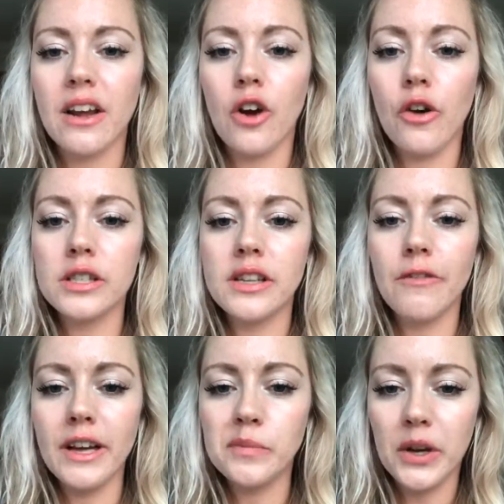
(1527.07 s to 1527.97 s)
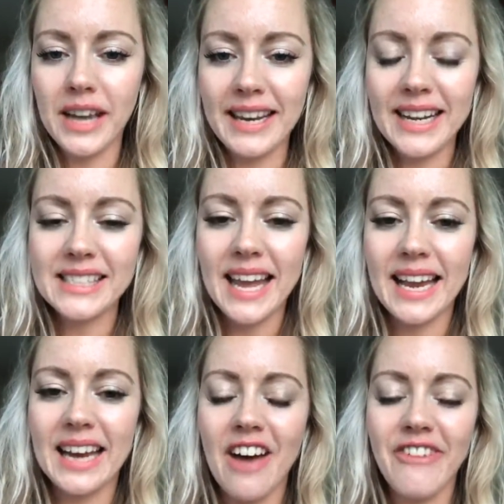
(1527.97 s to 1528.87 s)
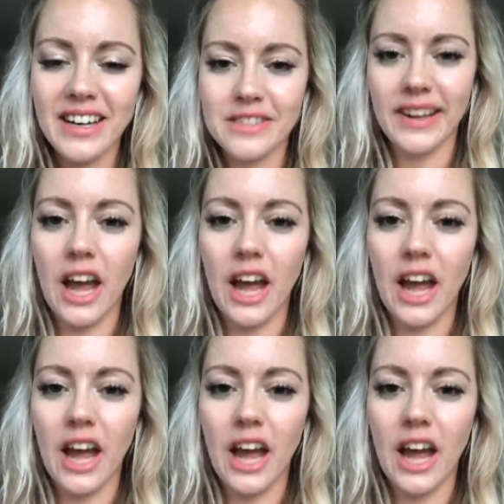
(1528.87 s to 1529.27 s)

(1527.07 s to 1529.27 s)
across Facebook and LinkedIn effectively?